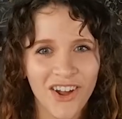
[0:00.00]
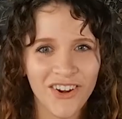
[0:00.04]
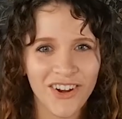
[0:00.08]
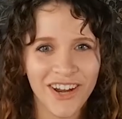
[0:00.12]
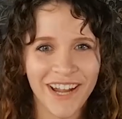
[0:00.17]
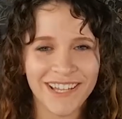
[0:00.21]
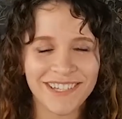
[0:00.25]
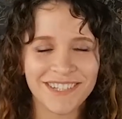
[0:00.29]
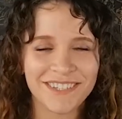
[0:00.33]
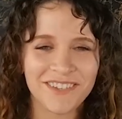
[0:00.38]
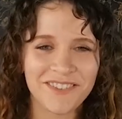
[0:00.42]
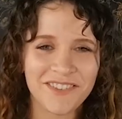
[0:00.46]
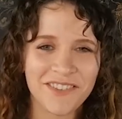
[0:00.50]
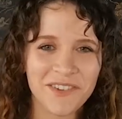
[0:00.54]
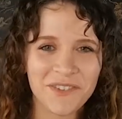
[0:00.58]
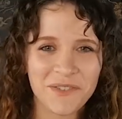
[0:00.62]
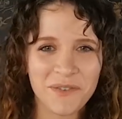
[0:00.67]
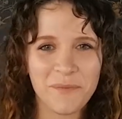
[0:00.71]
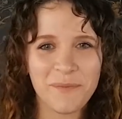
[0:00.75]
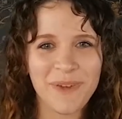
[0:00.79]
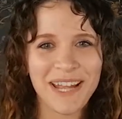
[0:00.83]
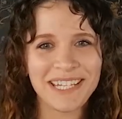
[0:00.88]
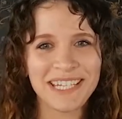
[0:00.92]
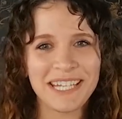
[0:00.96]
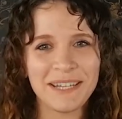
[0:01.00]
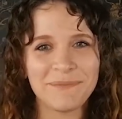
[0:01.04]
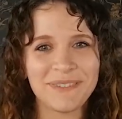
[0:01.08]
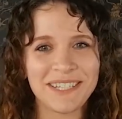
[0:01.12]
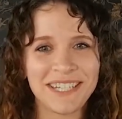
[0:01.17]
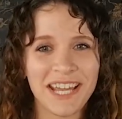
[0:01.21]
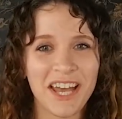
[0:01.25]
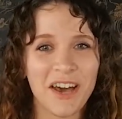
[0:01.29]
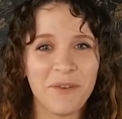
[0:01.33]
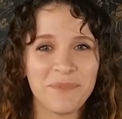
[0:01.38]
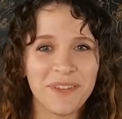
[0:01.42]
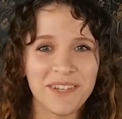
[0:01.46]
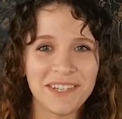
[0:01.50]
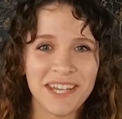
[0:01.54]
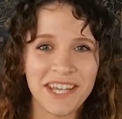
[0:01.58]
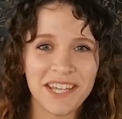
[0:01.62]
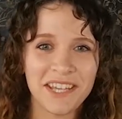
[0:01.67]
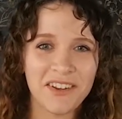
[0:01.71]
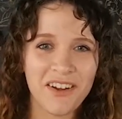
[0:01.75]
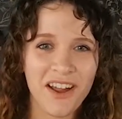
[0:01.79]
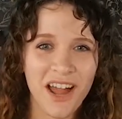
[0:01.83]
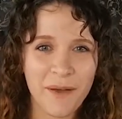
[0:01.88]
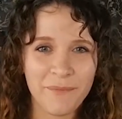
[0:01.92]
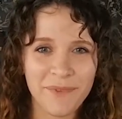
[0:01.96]
right, so those are my tips to help you take
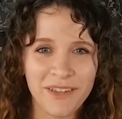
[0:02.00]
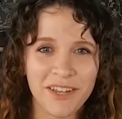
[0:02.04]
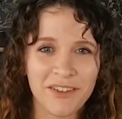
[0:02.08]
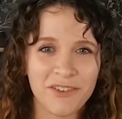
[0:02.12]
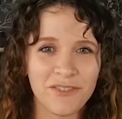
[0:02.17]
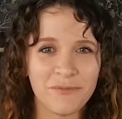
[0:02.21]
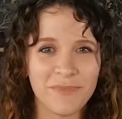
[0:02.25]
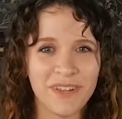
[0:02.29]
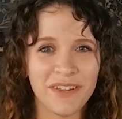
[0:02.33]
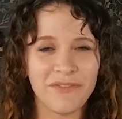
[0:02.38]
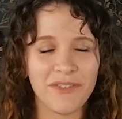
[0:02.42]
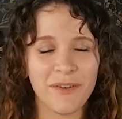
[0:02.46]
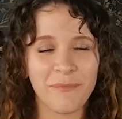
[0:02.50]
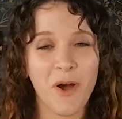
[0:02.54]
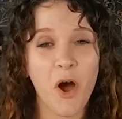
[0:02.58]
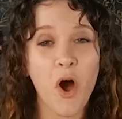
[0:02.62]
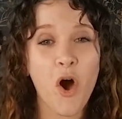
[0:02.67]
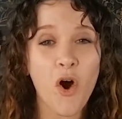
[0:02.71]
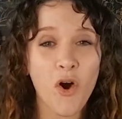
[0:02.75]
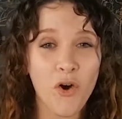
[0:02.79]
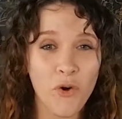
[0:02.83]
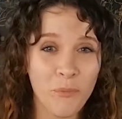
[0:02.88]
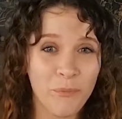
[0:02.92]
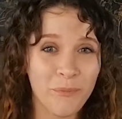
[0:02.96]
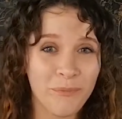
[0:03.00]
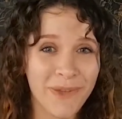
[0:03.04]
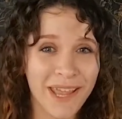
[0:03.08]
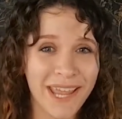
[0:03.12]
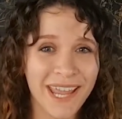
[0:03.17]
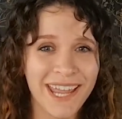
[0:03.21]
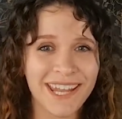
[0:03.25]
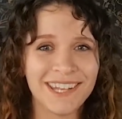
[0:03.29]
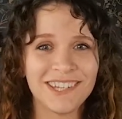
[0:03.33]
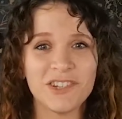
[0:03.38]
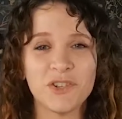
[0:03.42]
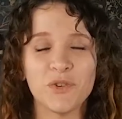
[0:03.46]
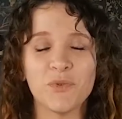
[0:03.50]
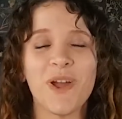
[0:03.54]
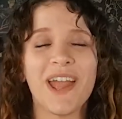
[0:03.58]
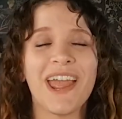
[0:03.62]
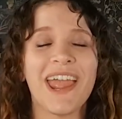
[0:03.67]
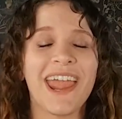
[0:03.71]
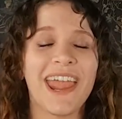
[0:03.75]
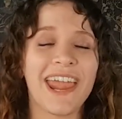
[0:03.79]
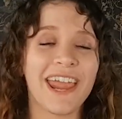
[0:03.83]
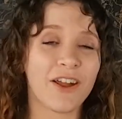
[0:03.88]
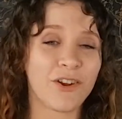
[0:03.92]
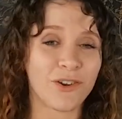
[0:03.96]
your amigurumi from homemade to
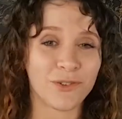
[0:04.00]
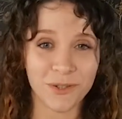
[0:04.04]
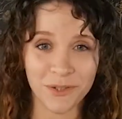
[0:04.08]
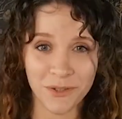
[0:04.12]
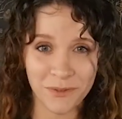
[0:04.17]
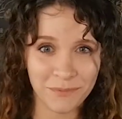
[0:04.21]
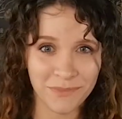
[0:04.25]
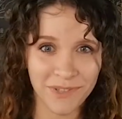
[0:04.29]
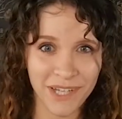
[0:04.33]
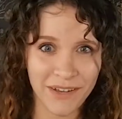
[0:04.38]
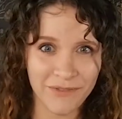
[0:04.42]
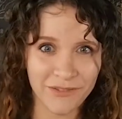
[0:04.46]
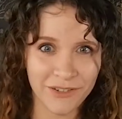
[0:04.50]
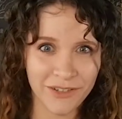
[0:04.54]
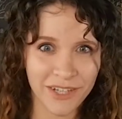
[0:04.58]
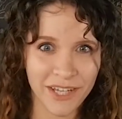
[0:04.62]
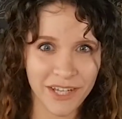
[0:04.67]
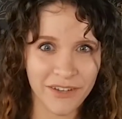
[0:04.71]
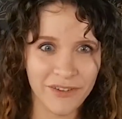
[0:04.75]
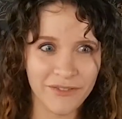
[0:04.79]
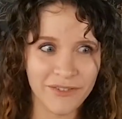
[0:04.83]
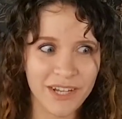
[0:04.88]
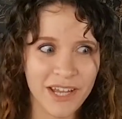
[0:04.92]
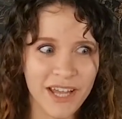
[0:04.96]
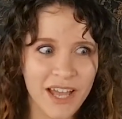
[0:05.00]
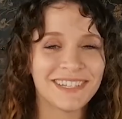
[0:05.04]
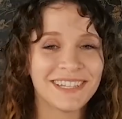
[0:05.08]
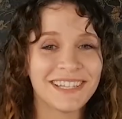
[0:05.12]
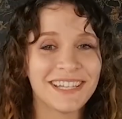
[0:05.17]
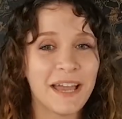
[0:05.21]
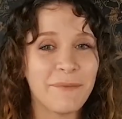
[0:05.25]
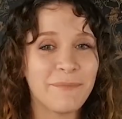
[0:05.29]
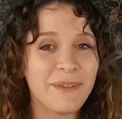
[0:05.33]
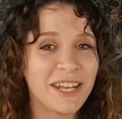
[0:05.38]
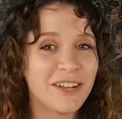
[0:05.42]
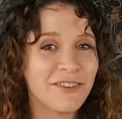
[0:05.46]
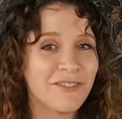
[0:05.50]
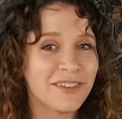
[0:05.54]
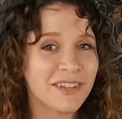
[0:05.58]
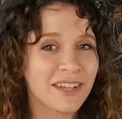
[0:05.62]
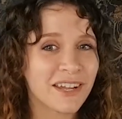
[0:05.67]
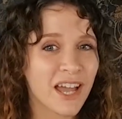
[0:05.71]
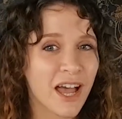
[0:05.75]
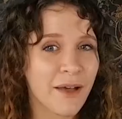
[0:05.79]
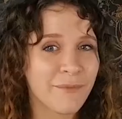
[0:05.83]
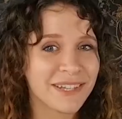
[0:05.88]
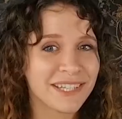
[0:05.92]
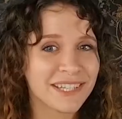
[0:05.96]
heirloom level cute. Let me know in the
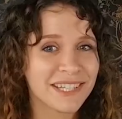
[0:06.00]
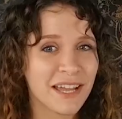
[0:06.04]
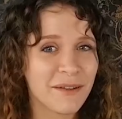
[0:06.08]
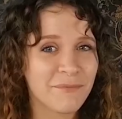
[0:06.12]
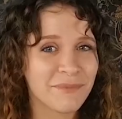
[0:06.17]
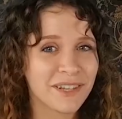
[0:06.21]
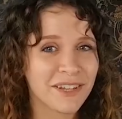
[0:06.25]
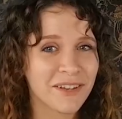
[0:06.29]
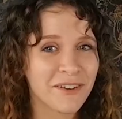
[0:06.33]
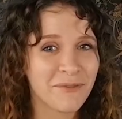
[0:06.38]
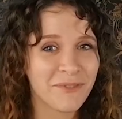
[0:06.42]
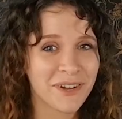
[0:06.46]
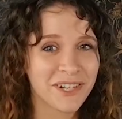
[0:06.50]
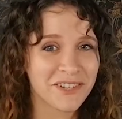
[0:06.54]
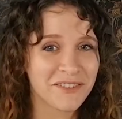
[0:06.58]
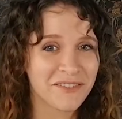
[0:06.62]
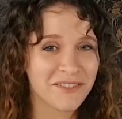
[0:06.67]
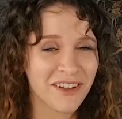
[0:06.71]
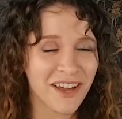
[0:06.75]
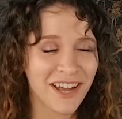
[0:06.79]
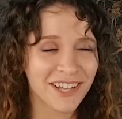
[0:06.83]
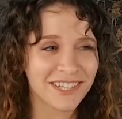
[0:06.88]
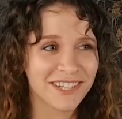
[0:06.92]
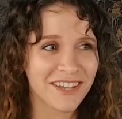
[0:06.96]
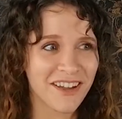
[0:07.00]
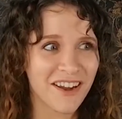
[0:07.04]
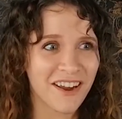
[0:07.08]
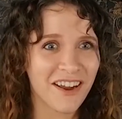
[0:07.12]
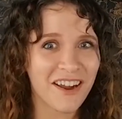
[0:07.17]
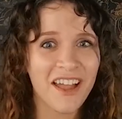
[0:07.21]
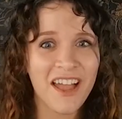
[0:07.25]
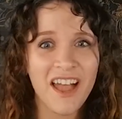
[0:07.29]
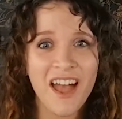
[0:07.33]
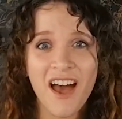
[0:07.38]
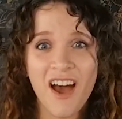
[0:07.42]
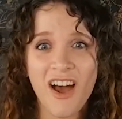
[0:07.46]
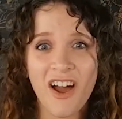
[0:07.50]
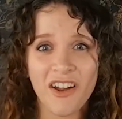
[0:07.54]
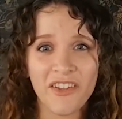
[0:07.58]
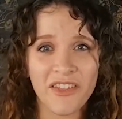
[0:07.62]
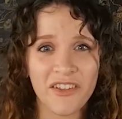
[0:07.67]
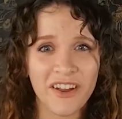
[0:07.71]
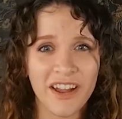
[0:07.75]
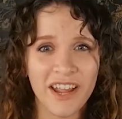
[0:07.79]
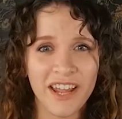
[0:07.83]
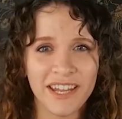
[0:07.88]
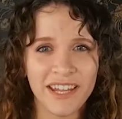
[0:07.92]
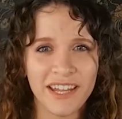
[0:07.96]
comments down below what your thoughts are. Are
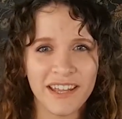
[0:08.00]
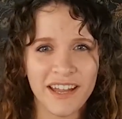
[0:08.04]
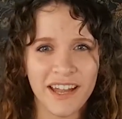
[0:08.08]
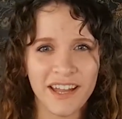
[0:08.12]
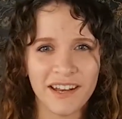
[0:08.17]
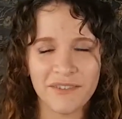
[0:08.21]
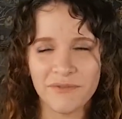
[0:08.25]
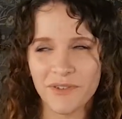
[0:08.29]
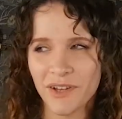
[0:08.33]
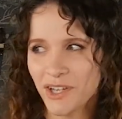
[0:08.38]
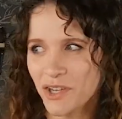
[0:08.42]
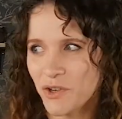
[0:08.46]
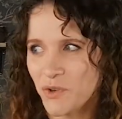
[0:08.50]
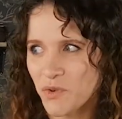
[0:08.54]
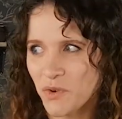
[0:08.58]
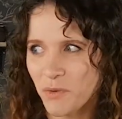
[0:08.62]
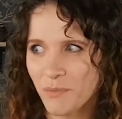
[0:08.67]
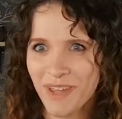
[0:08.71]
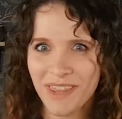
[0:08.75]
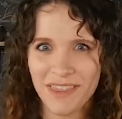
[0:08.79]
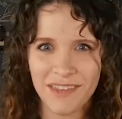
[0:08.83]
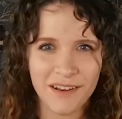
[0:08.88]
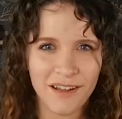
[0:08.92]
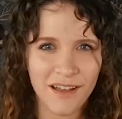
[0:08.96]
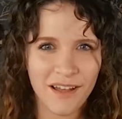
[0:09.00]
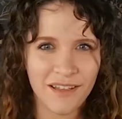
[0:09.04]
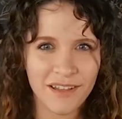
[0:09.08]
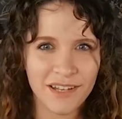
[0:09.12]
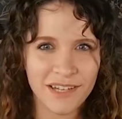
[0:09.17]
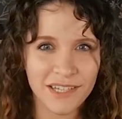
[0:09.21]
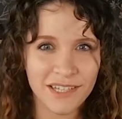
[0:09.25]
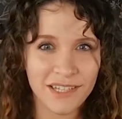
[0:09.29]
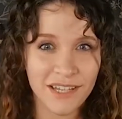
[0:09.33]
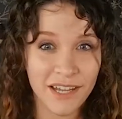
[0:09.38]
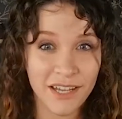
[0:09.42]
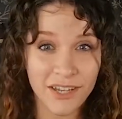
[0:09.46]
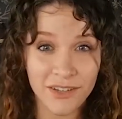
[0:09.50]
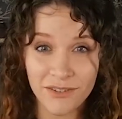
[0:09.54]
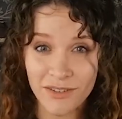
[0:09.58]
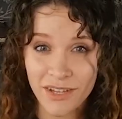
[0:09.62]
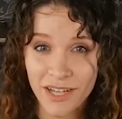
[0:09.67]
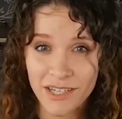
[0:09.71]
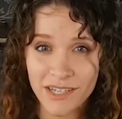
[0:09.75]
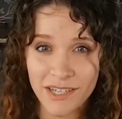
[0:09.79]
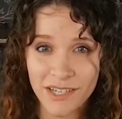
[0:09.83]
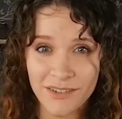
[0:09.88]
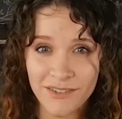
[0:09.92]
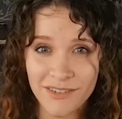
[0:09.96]
there any kind of unusual methodologies that you
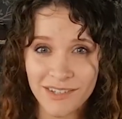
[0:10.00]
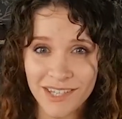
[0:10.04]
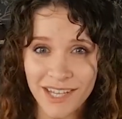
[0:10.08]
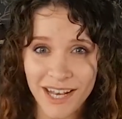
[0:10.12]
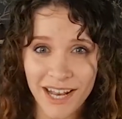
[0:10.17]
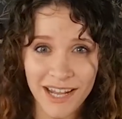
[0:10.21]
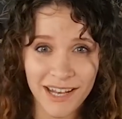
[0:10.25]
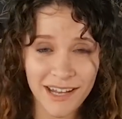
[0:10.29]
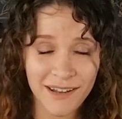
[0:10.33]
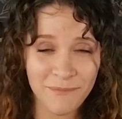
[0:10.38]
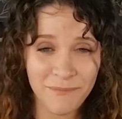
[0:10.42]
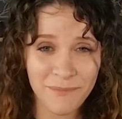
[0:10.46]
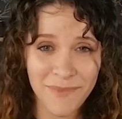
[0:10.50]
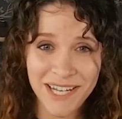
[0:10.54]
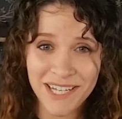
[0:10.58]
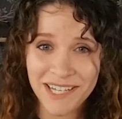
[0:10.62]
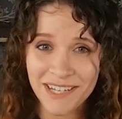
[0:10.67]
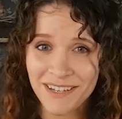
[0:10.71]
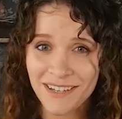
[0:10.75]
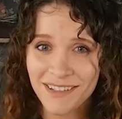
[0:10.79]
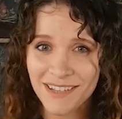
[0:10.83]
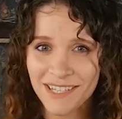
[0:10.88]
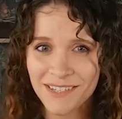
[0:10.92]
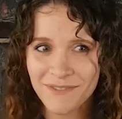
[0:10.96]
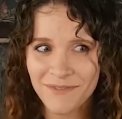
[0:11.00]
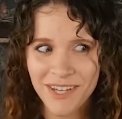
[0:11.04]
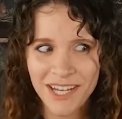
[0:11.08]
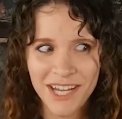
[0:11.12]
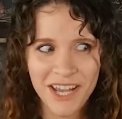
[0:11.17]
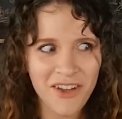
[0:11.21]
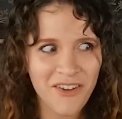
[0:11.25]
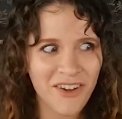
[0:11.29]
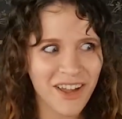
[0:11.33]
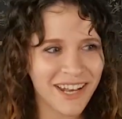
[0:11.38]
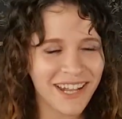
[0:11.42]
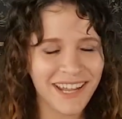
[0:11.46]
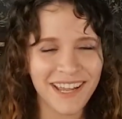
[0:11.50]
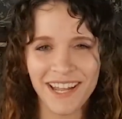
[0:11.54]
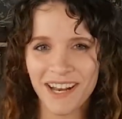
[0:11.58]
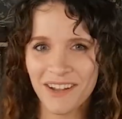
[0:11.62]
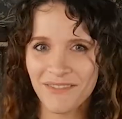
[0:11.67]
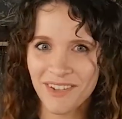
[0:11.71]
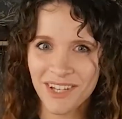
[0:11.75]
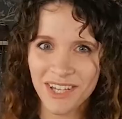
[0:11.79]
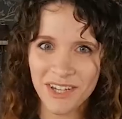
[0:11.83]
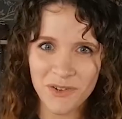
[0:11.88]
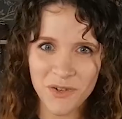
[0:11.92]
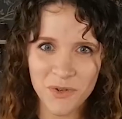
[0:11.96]
like to use that I didn't mention in this video? Any kind of
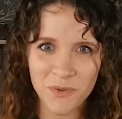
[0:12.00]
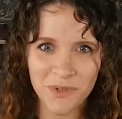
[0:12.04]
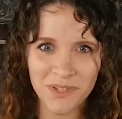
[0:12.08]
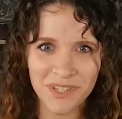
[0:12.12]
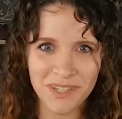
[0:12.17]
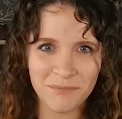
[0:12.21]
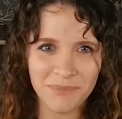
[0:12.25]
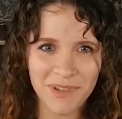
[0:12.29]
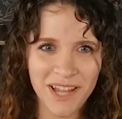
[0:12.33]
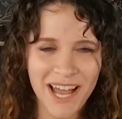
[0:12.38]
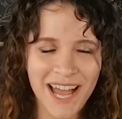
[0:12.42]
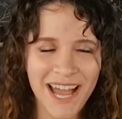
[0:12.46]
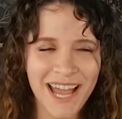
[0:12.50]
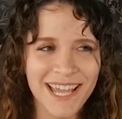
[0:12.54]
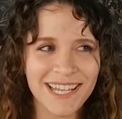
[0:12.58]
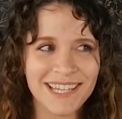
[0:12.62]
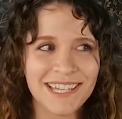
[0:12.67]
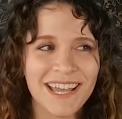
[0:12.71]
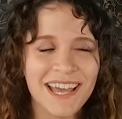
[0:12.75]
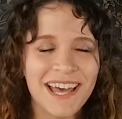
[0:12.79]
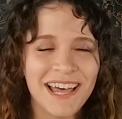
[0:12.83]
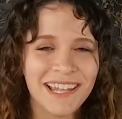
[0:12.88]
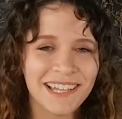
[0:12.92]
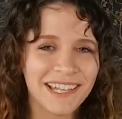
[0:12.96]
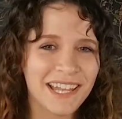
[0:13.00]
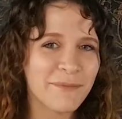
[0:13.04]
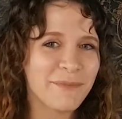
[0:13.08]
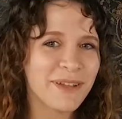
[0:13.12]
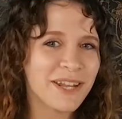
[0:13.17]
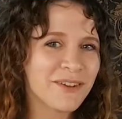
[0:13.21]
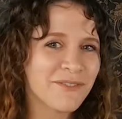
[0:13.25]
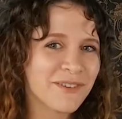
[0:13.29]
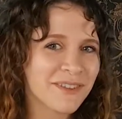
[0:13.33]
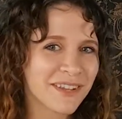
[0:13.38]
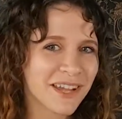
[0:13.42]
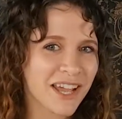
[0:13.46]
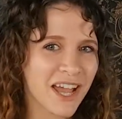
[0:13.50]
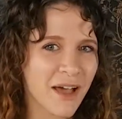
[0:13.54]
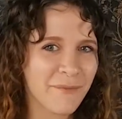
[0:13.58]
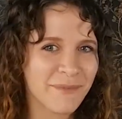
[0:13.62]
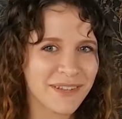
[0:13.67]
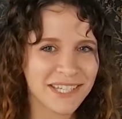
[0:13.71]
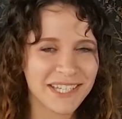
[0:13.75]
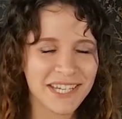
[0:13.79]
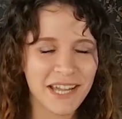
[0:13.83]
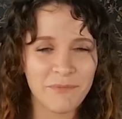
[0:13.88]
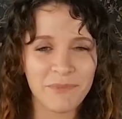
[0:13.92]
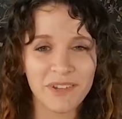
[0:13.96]
unusual supplies? Let me know in the
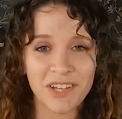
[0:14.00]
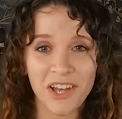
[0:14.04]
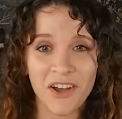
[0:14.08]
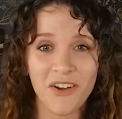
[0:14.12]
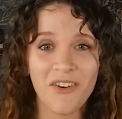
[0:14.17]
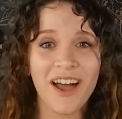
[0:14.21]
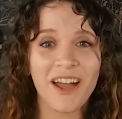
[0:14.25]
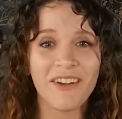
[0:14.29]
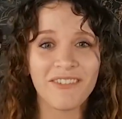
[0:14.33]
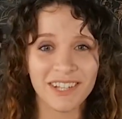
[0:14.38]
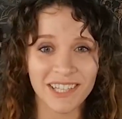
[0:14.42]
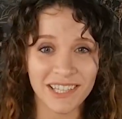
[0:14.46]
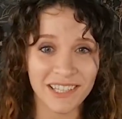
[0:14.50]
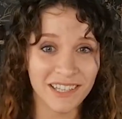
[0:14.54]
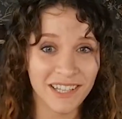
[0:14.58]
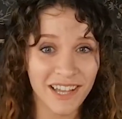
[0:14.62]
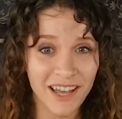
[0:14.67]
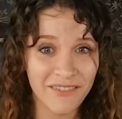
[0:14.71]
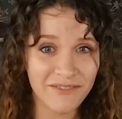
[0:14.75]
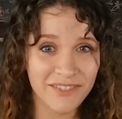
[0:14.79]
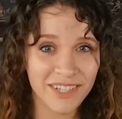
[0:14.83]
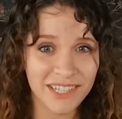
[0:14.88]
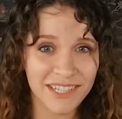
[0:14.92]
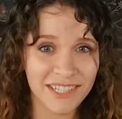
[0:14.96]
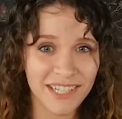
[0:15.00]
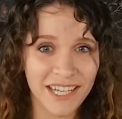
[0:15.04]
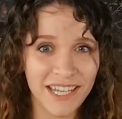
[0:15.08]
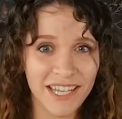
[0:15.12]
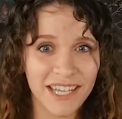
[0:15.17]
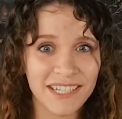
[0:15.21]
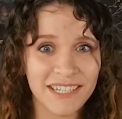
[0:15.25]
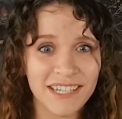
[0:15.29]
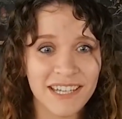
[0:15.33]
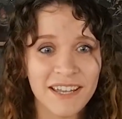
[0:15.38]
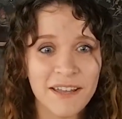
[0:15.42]
comments down below. I would love to see it.